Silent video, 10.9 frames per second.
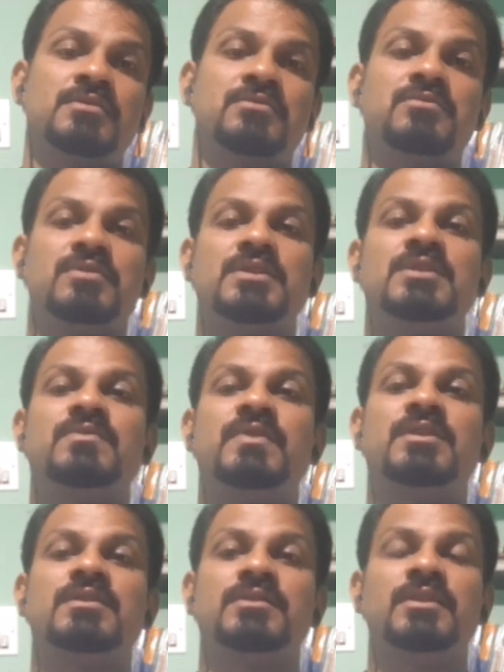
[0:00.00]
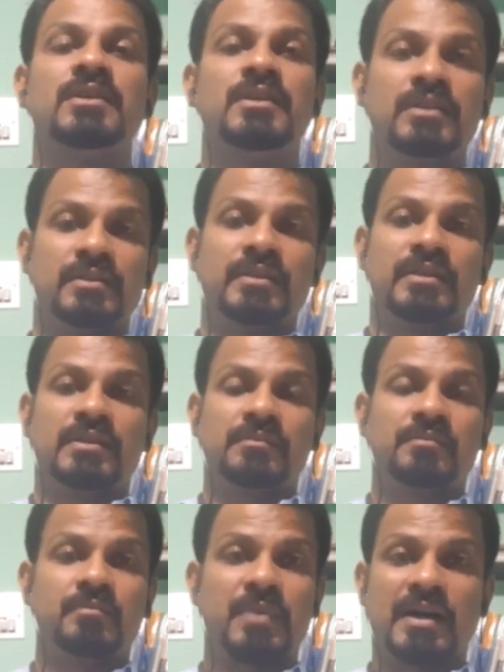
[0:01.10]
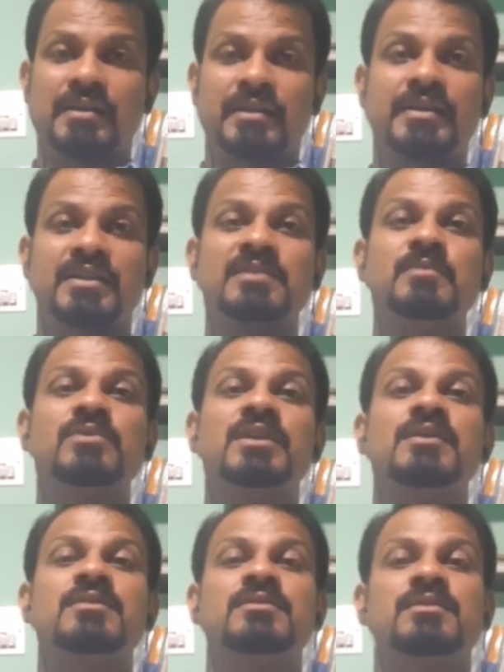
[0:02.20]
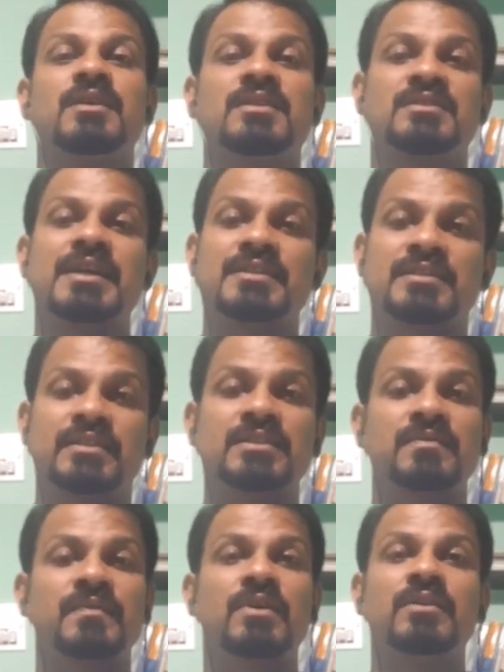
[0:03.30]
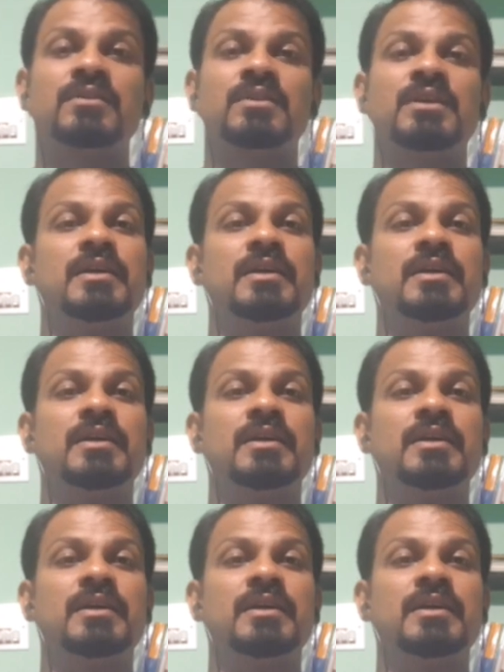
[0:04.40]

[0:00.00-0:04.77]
So this is what the part A textbook, that is statistics for